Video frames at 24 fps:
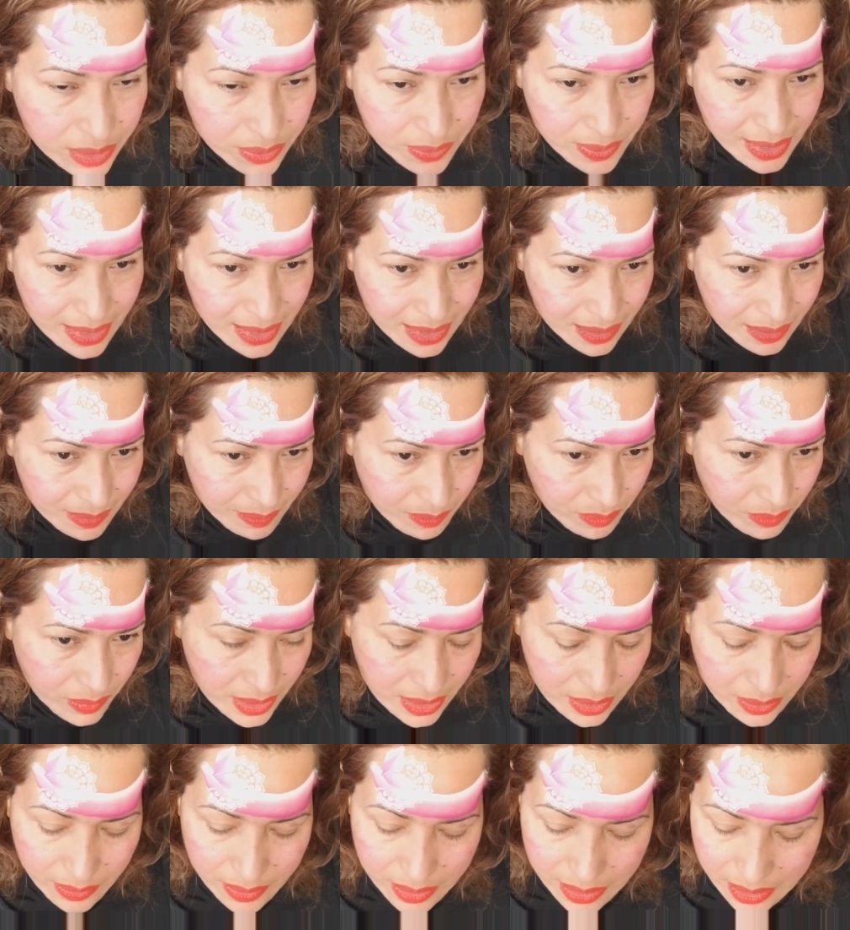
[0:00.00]

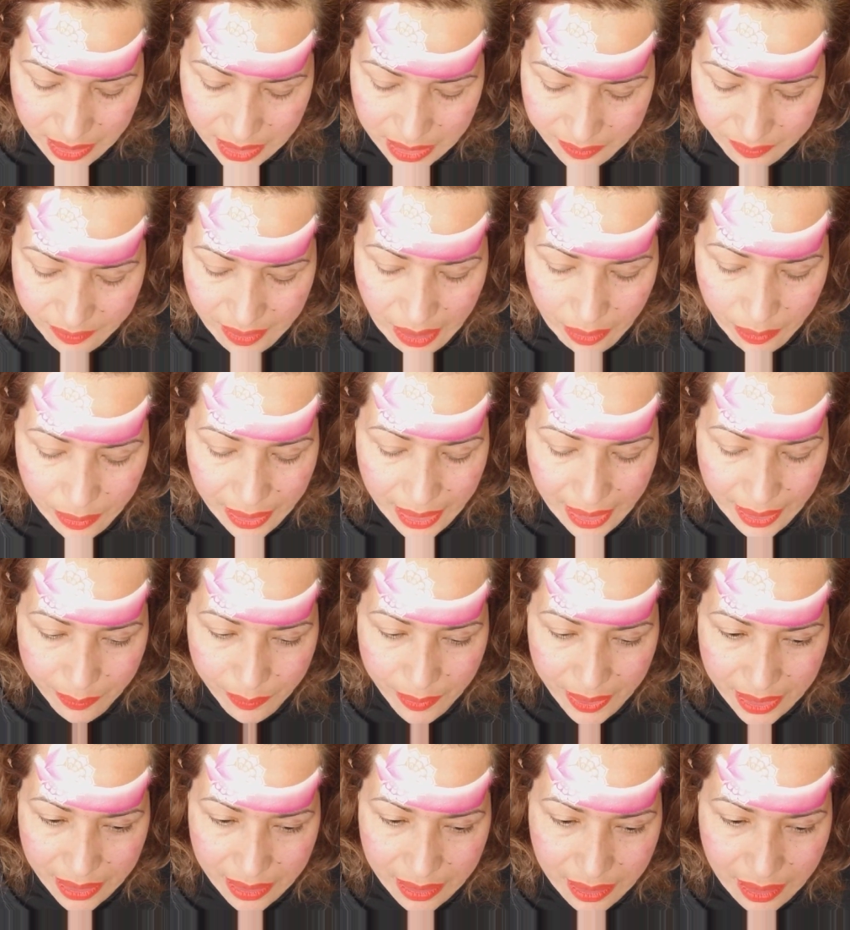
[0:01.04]
doing this flower like
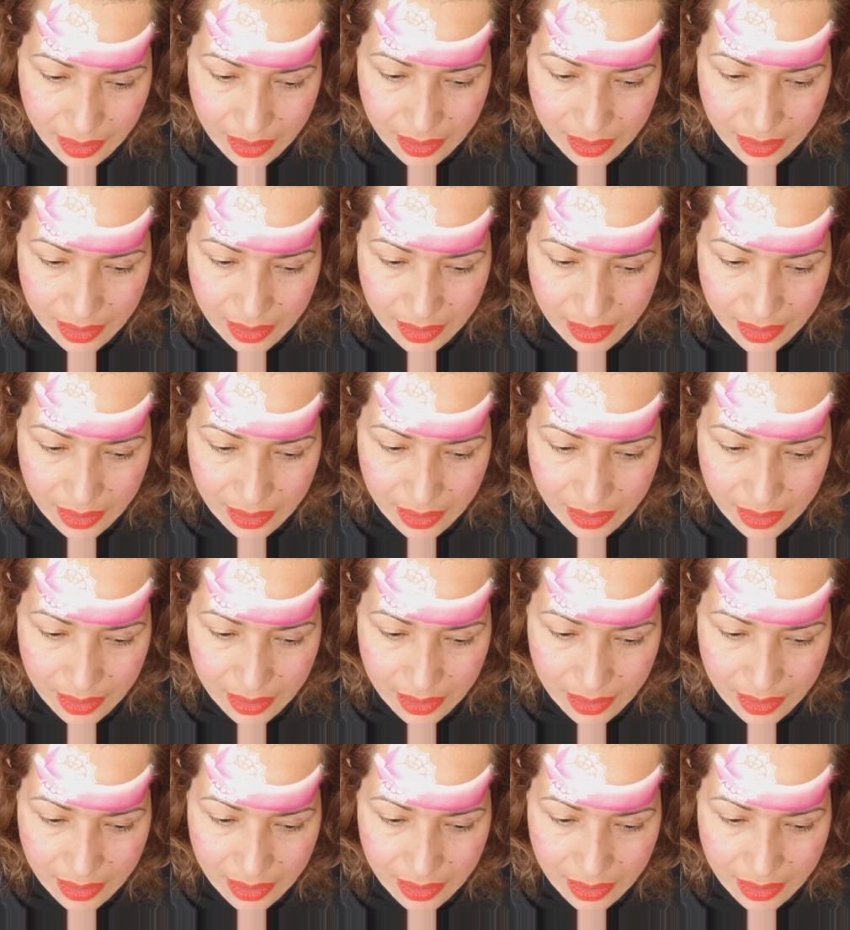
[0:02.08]
with